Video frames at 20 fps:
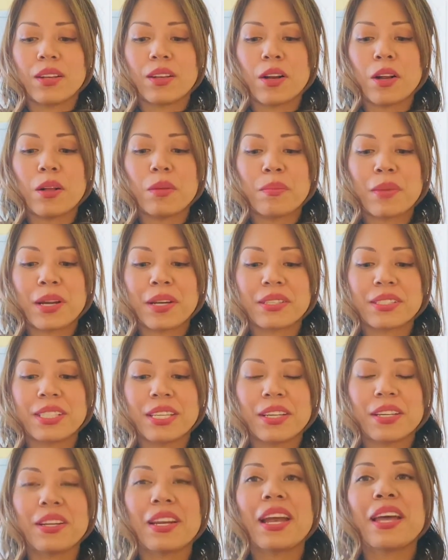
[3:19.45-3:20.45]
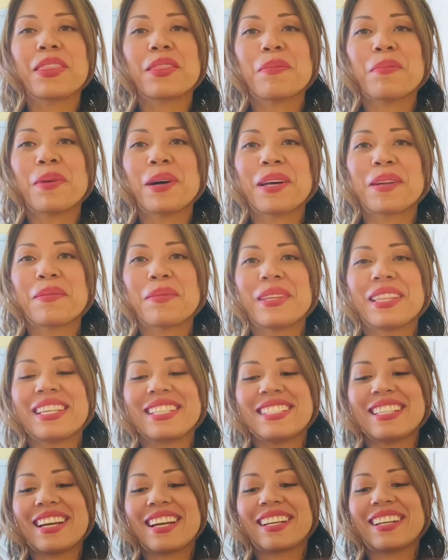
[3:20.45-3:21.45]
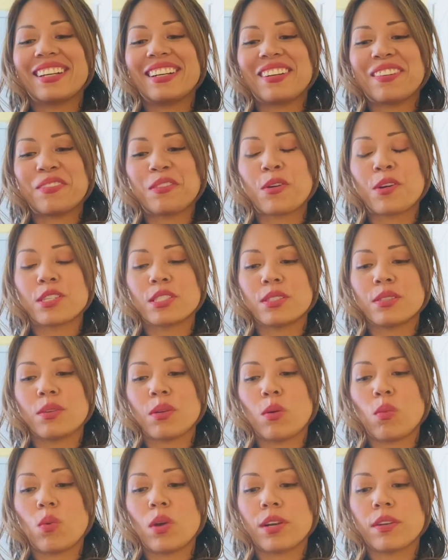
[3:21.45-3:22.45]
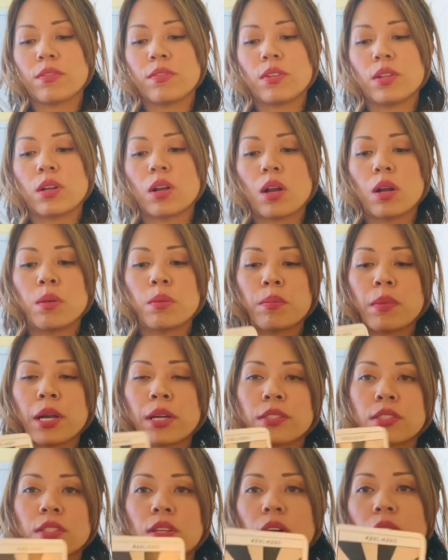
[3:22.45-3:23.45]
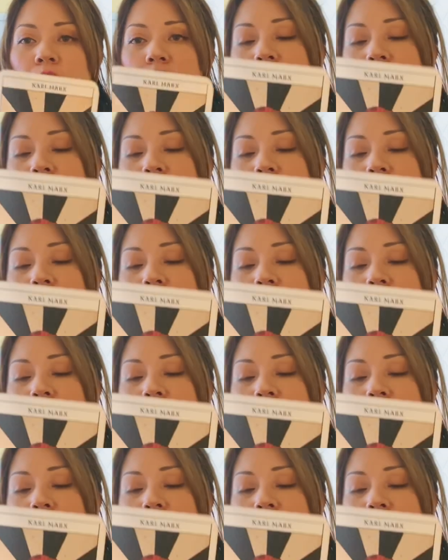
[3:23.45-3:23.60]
Karl Marx here at the bottom of the deck. Of course, wonderful Karl Marx card.